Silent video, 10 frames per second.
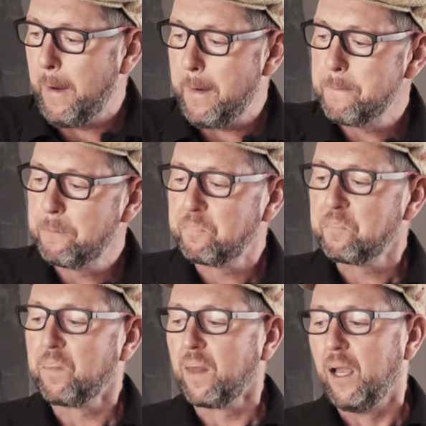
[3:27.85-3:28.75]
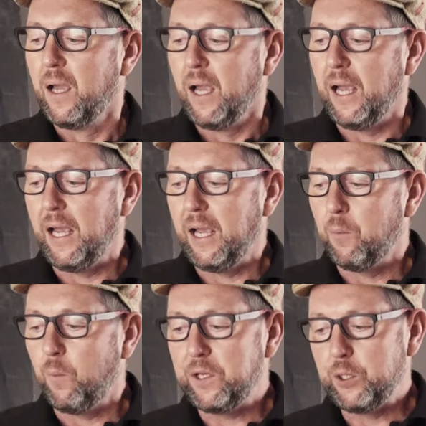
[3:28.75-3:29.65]
Um,
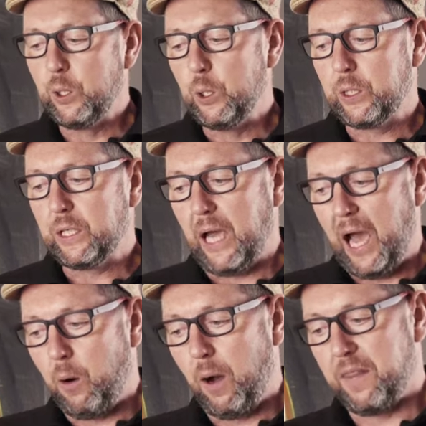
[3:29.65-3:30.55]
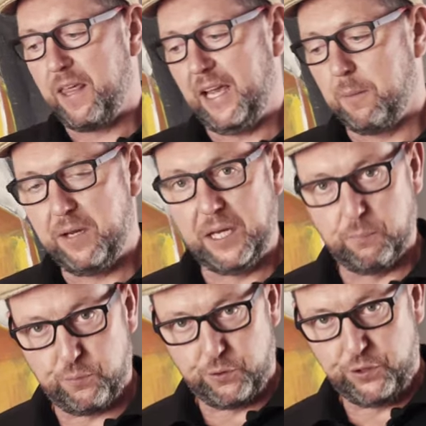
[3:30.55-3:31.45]
when you look how are they are being
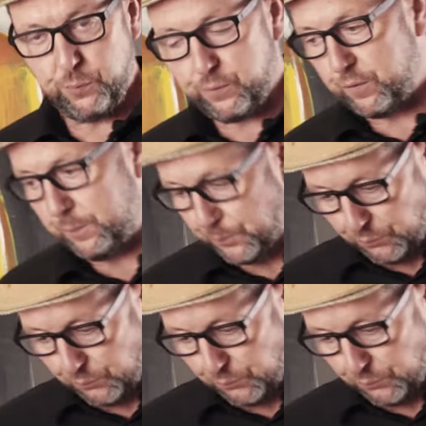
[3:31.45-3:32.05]
produced,